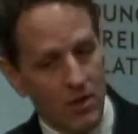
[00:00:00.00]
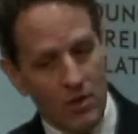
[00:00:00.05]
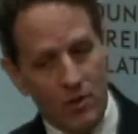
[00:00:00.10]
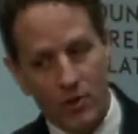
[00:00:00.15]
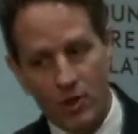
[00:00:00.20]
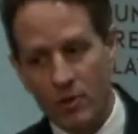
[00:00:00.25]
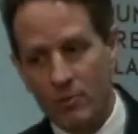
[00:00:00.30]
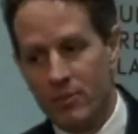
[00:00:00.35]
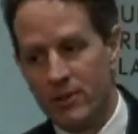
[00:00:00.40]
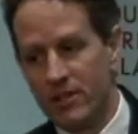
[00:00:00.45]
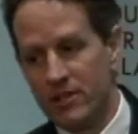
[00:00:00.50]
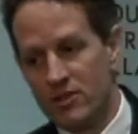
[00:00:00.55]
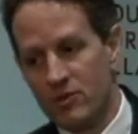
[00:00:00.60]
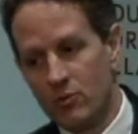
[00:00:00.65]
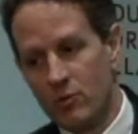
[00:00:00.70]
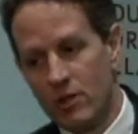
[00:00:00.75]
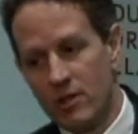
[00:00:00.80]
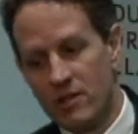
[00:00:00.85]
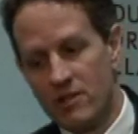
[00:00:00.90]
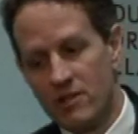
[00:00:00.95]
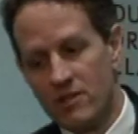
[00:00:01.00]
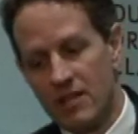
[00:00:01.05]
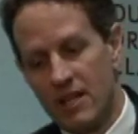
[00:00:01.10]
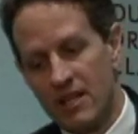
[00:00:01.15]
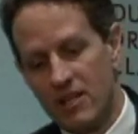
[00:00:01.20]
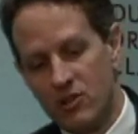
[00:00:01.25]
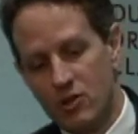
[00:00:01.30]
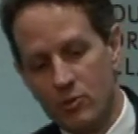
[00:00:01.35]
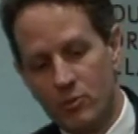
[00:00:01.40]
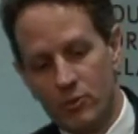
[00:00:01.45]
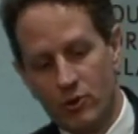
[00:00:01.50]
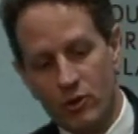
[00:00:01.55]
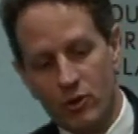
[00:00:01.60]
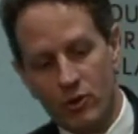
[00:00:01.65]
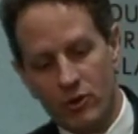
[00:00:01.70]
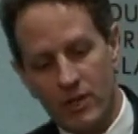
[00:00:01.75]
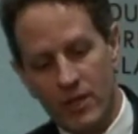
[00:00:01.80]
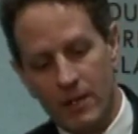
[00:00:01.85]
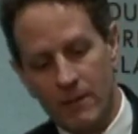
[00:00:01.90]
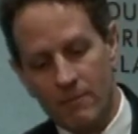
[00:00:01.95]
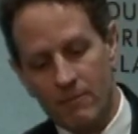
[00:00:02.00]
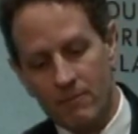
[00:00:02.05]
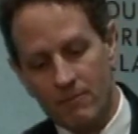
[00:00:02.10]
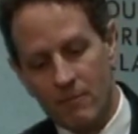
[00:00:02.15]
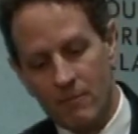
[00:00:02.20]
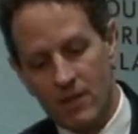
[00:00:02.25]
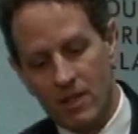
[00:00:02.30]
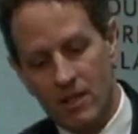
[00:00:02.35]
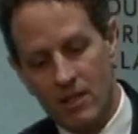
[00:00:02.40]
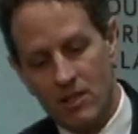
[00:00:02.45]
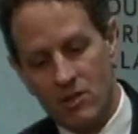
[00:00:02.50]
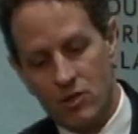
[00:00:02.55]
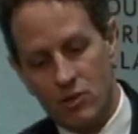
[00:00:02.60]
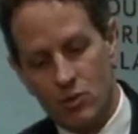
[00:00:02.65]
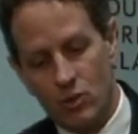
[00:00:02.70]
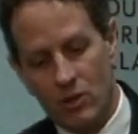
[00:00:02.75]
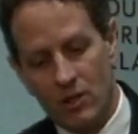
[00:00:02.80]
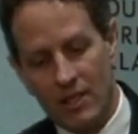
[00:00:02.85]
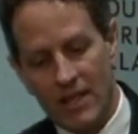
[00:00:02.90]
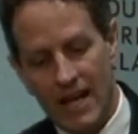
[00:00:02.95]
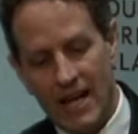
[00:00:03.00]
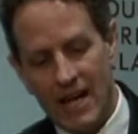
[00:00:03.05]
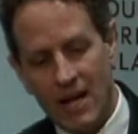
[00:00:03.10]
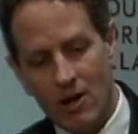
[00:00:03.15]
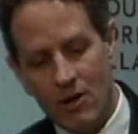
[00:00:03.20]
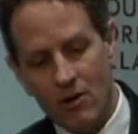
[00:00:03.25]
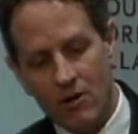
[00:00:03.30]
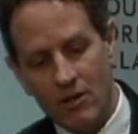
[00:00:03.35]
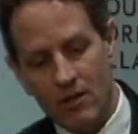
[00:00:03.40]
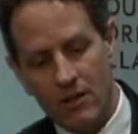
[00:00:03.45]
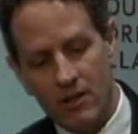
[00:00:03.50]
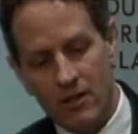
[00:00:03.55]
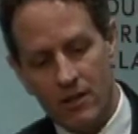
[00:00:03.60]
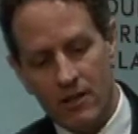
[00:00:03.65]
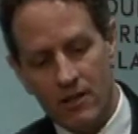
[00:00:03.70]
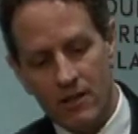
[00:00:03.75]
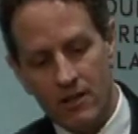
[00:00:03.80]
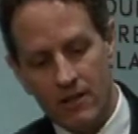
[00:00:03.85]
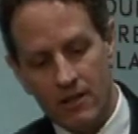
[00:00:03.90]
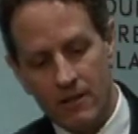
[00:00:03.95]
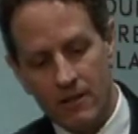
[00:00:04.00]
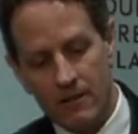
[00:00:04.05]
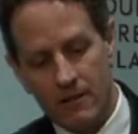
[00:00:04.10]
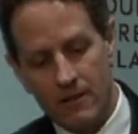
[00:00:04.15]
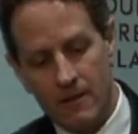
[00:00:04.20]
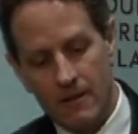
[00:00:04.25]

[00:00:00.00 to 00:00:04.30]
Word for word: Third piece was a new program to allow uh,